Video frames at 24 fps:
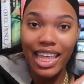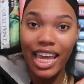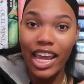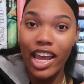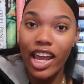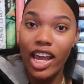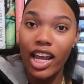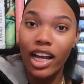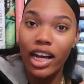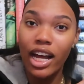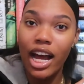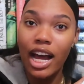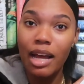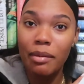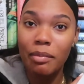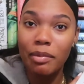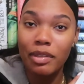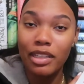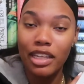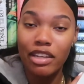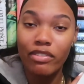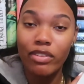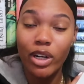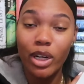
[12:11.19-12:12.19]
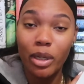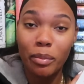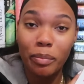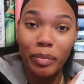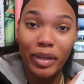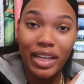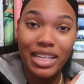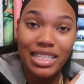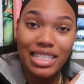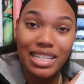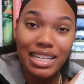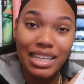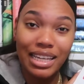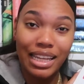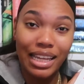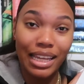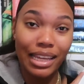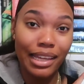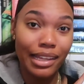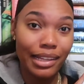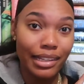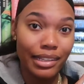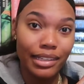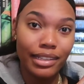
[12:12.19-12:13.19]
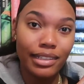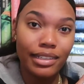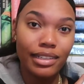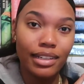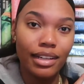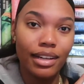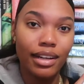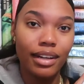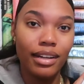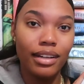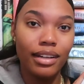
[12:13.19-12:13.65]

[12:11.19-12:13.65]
They, I believe, are based in England,